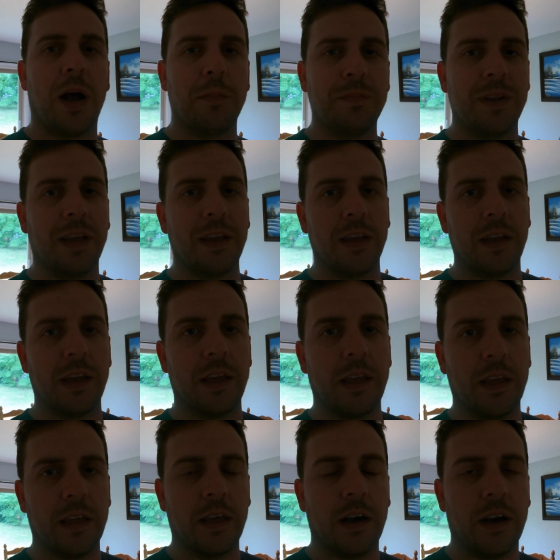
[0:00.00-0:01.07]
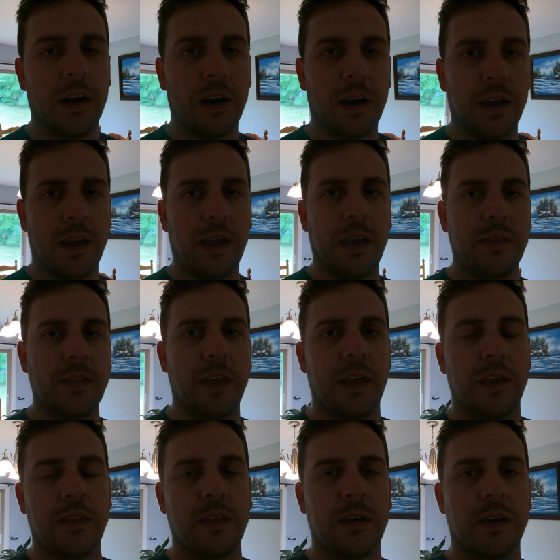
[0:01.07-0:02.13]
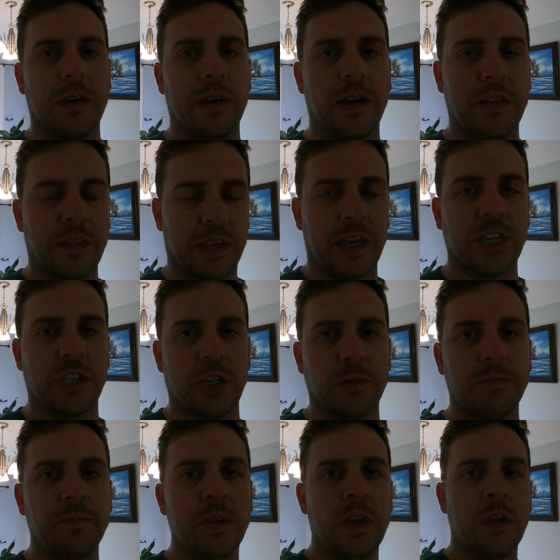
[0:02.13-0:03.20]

update in the kitchen.